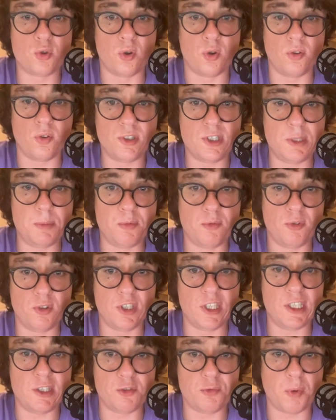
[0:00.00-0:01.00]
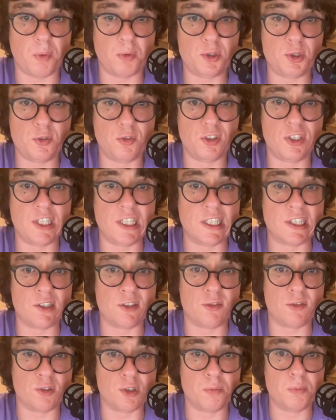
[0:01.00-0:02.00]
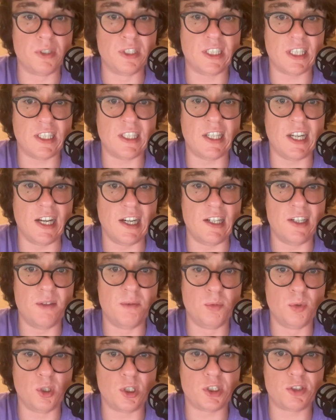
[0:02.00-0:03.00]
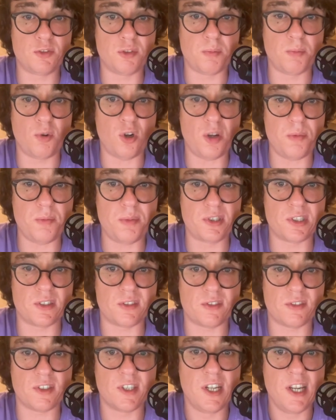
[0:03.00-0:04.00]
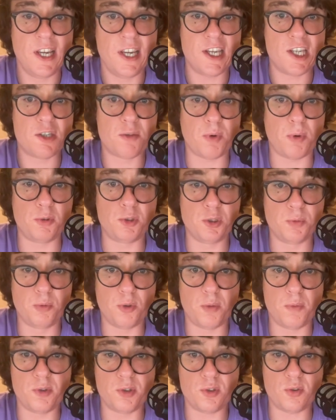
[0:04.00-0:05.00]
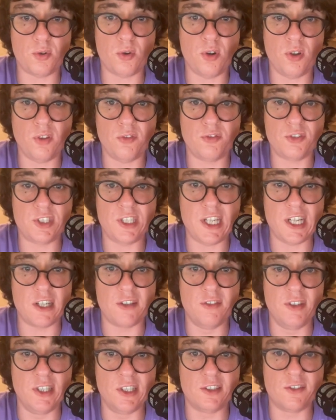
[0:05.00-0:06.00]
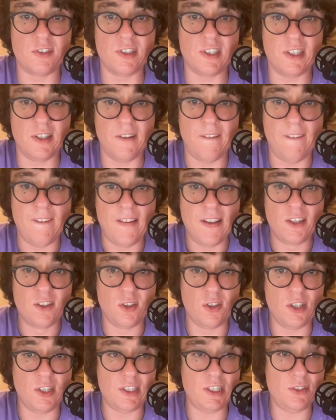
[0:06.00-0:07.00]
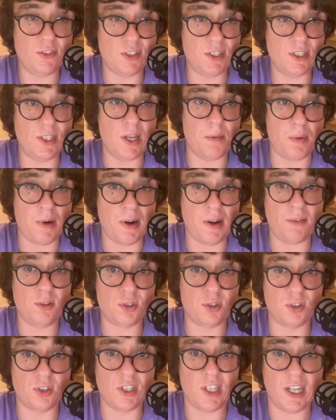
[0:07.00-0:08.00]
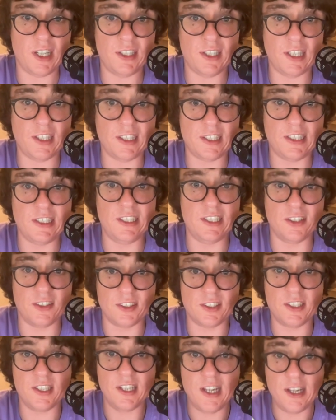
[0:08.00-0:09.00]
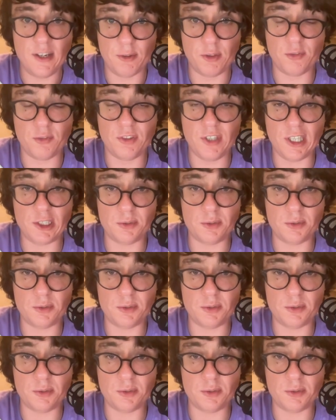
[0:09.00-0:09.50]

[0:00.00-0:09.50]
Like with this, we set multiple promises and called them all using promise all. But it's not always true that you should do it that way.